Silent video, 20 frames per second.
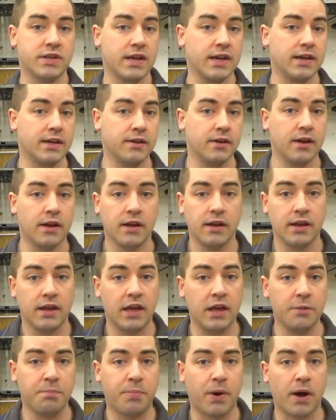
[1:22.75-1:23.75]
a
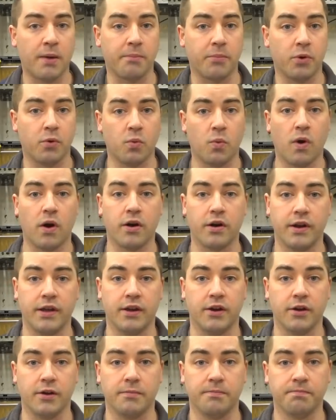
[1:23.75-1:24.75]
heat pump water
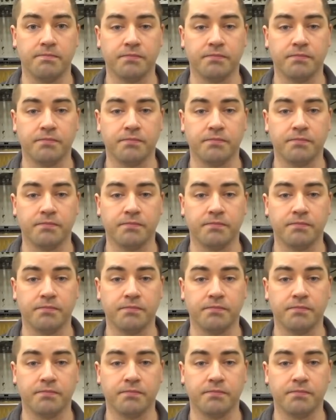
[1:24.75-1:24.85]
heater.